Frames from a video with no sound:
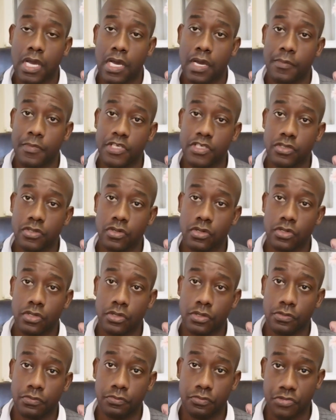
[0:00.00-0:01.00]
I'm actually going
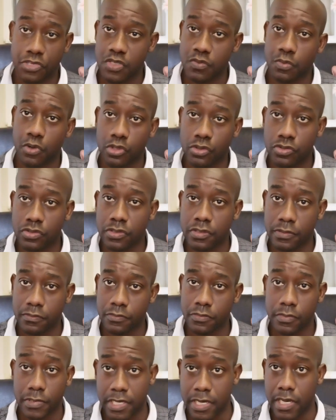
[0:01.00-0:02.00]
to respond to
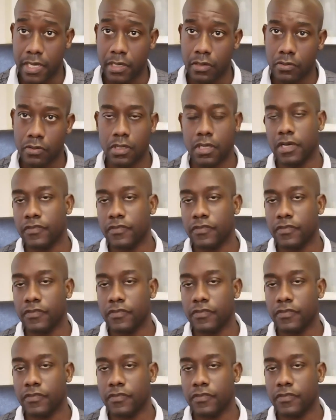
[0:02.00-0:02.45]
them now.